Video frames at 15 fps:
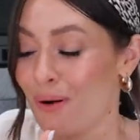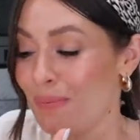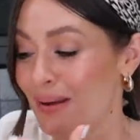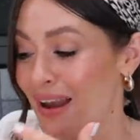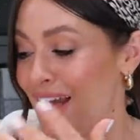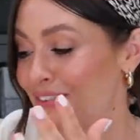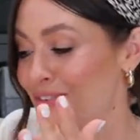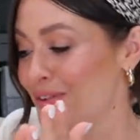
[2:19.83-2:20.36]
I'm
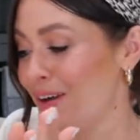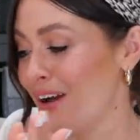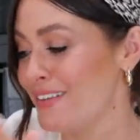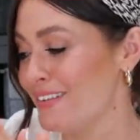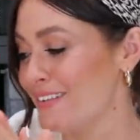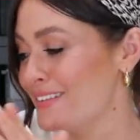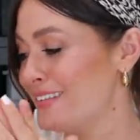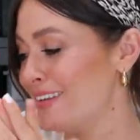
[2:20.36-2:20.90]
glad you
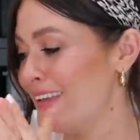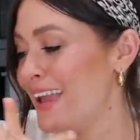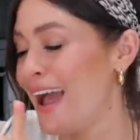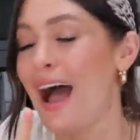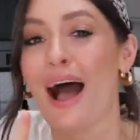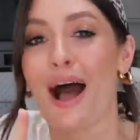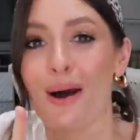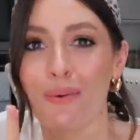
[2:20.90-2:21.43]
guys can see
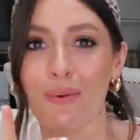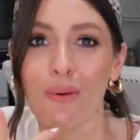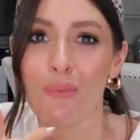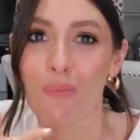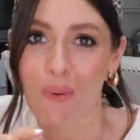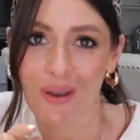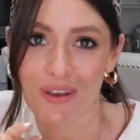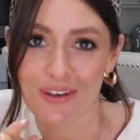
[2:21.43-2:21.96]
how
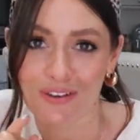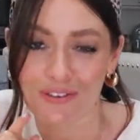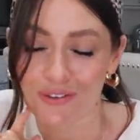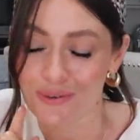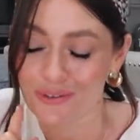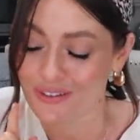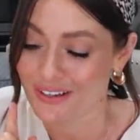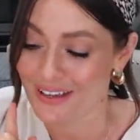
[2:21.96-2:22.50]

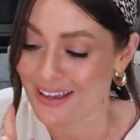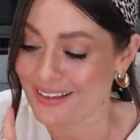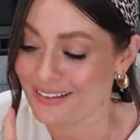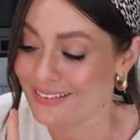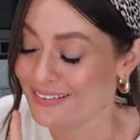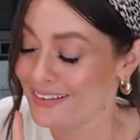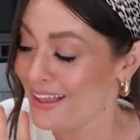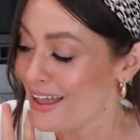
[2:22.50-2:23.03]
wonderful she is.